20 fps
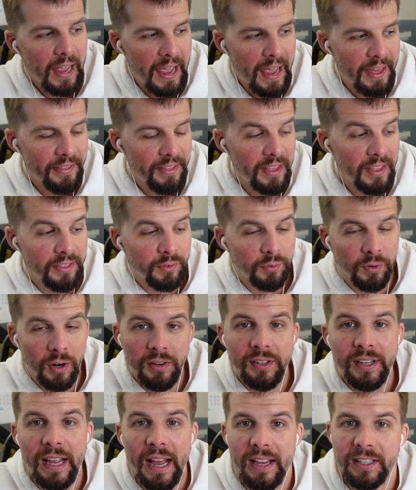And then the
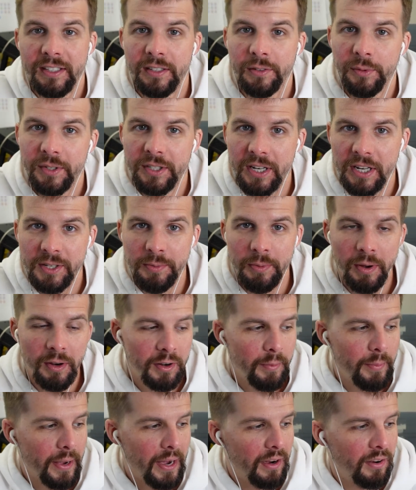Rodecaster, which I
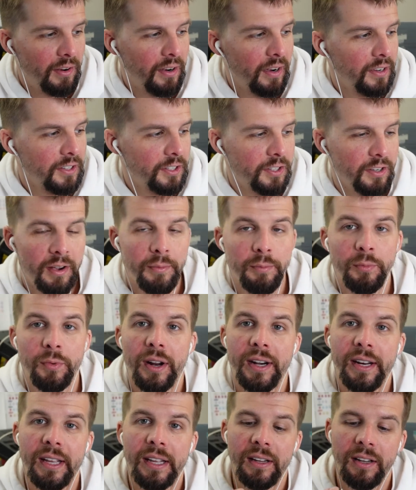spoke about, so I'm
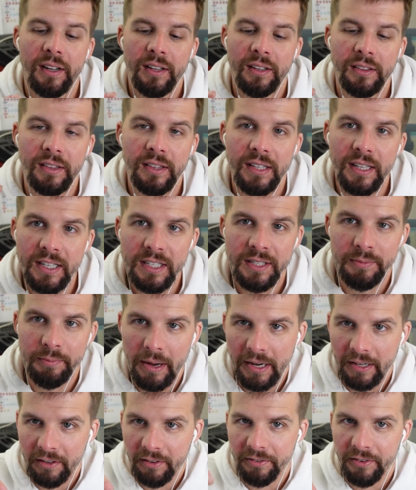running this
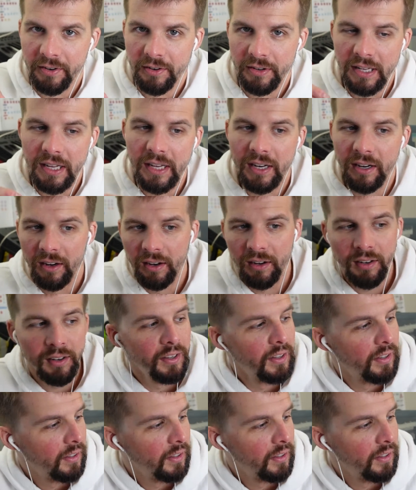microphone here